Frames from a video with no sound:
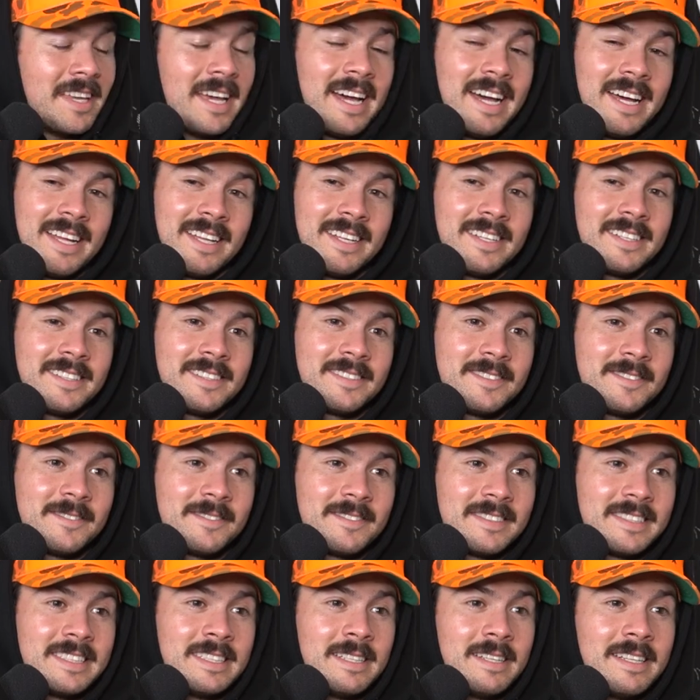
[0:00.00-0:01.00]
Yeah,
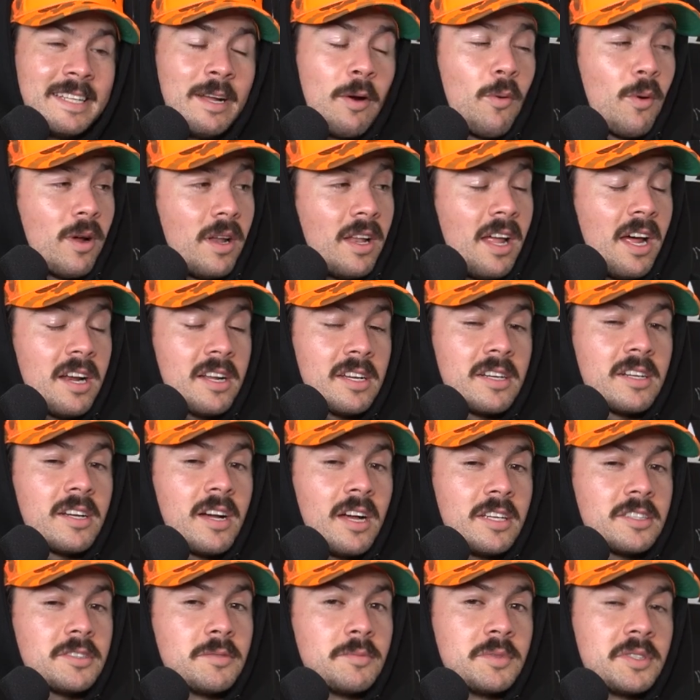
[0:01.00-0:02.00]
there were a lot of good
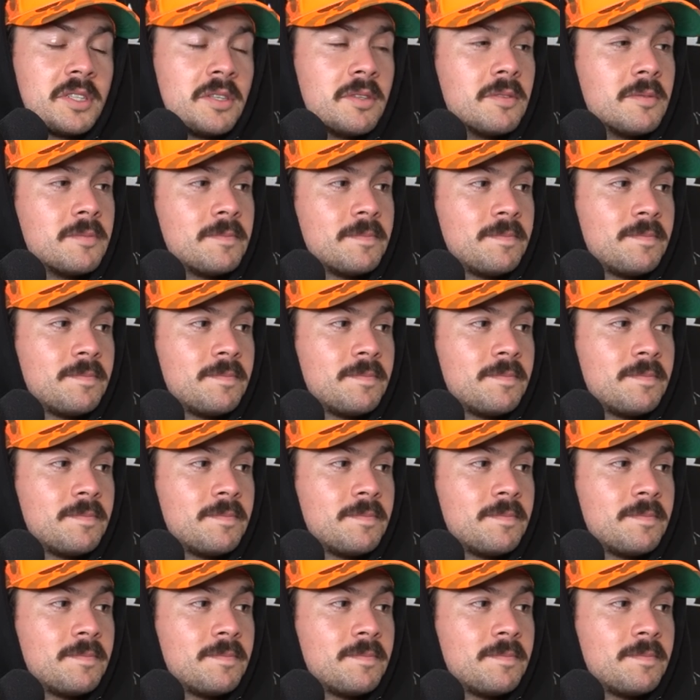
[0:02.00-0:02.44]
costumes though.